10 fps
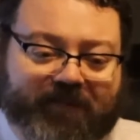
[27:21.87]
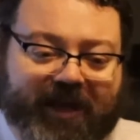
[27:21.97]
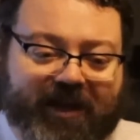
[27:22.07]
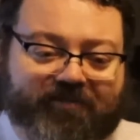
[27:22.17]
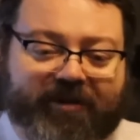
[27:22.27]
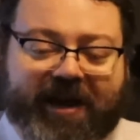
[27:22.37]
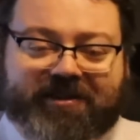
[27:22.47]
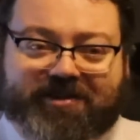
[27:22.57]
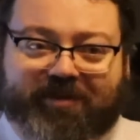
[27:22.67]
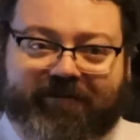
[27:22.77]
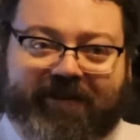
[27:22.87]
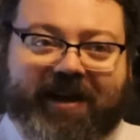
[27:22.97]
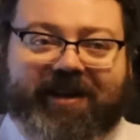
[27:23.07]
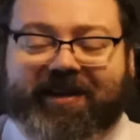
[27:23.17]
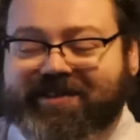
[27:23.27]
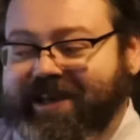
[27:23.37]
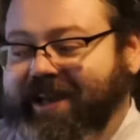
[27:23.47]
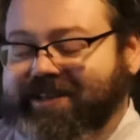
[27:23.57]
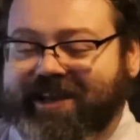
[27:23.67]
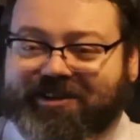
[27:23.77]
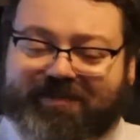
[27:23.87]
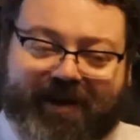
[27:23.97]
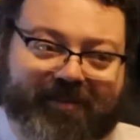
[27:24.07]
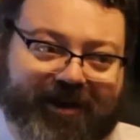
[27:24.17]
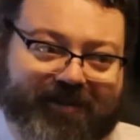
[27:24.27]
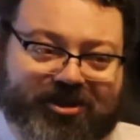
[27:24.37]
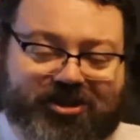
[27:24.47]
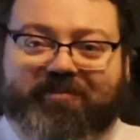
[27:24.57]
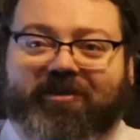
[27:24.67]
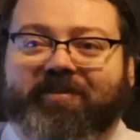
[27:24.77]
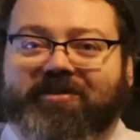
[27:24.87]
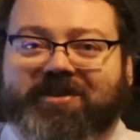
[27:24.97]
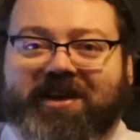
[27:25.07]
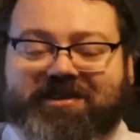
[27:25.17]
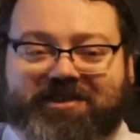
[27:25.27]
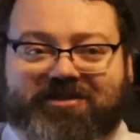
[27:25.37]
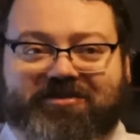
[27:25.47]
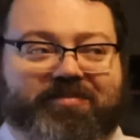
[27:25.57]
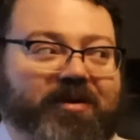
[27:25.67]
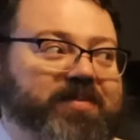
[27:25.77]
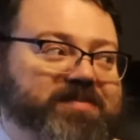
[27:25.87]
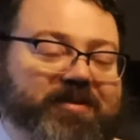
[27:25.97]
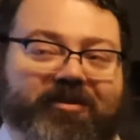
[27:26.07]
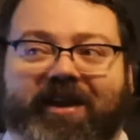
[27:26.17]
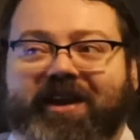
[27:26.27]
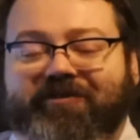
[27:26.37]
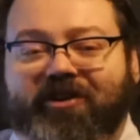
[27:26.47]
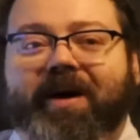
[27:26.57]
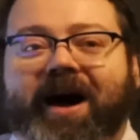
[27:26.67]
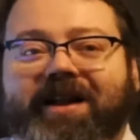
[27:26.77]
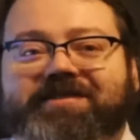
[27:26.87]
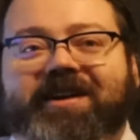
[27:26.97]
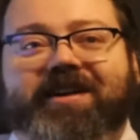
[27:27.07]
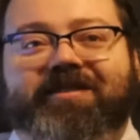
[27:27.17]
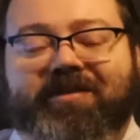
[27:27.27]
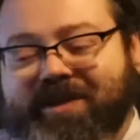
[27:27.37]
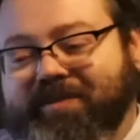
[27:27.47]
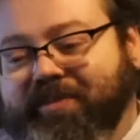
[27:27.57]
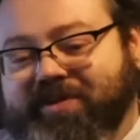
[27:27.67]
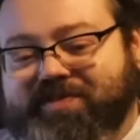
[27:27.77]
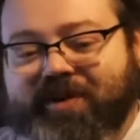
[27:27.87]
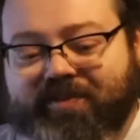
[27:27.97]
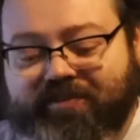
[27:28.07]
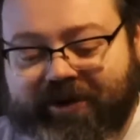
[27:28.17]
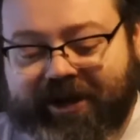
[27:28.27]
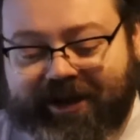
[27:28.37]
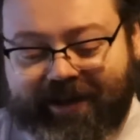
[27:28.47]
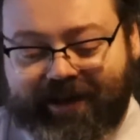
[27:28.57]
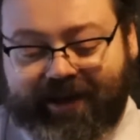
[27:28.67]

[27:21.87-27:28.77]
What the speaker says: In practice, what we're finding is that it's actually probably going to be cheaper in most cases to purpose-build a robot with a purpose-built brain.